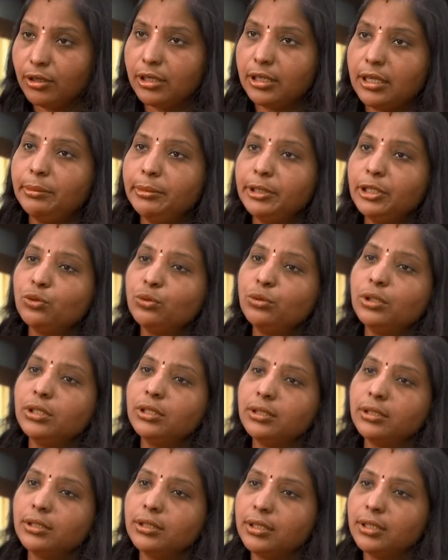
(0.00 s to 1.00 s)
Coming to
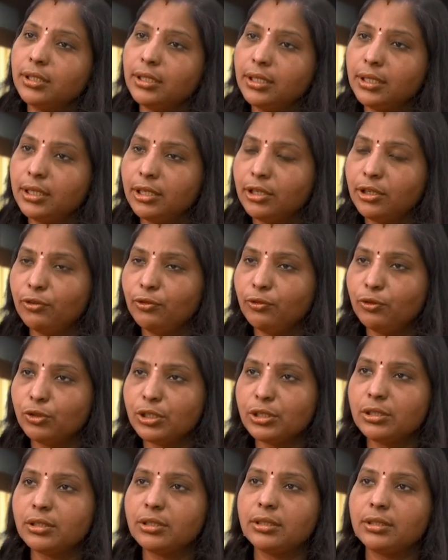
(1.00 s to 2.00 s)
the
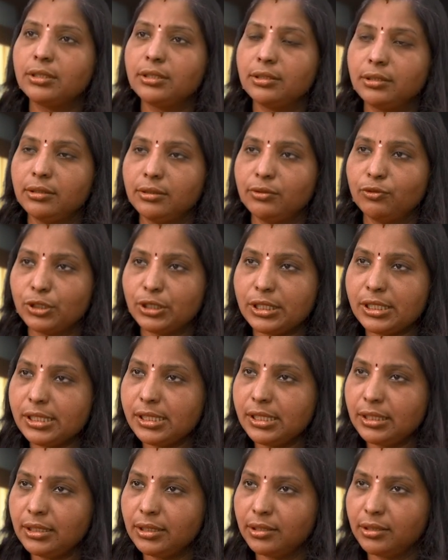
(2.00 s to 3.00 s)
what is
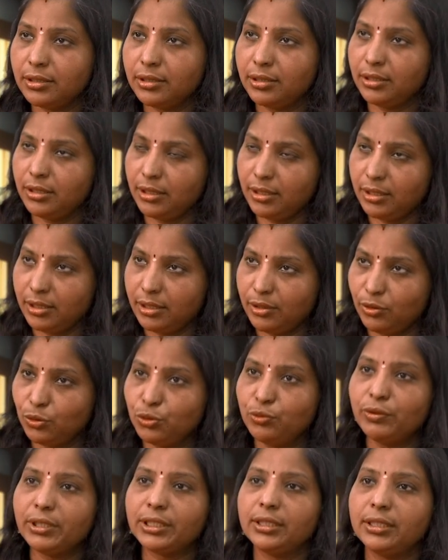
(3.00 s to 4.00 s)
the
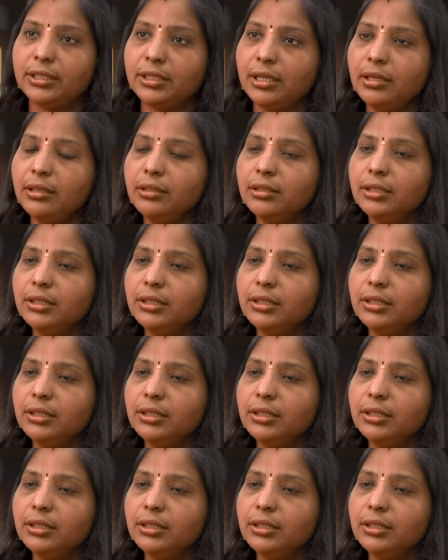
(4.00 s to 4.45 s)
Udwartana?